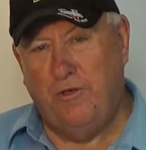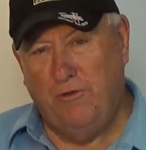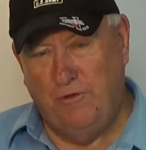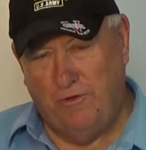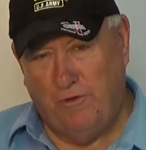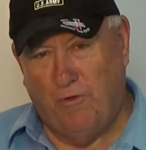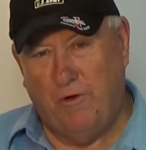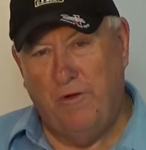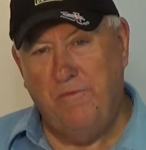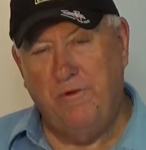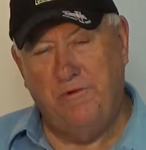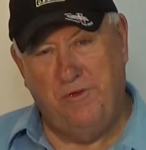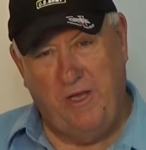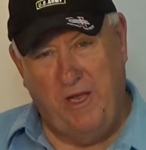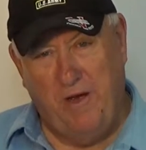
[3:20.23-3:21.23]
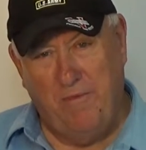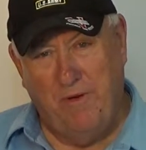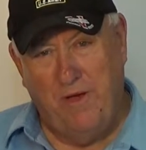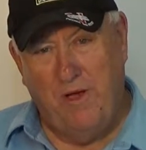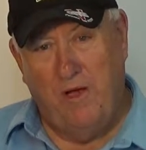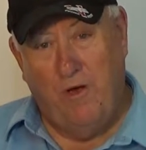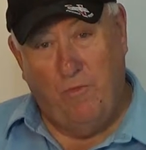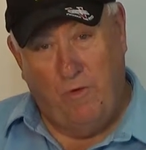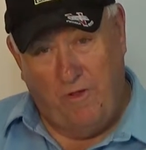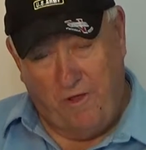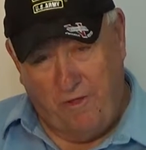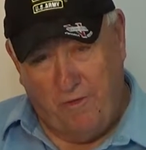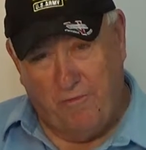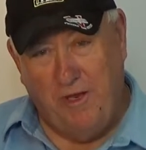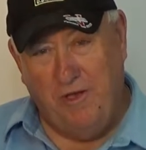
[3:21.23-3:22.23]
two-story museum with a
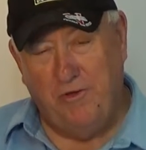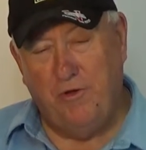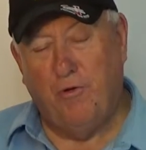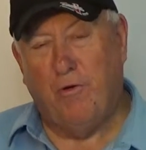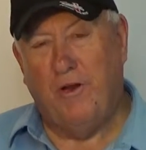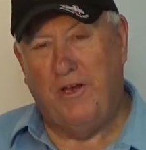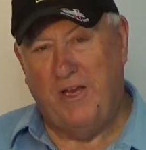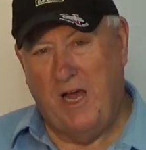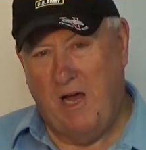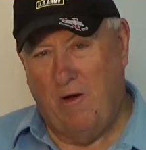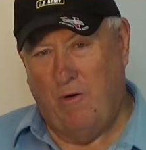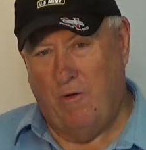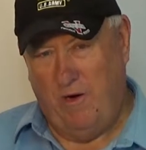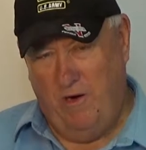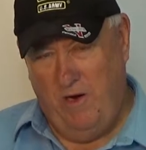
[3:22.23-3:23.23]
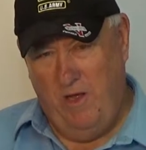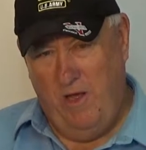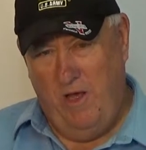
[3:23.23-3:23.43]
three-story tower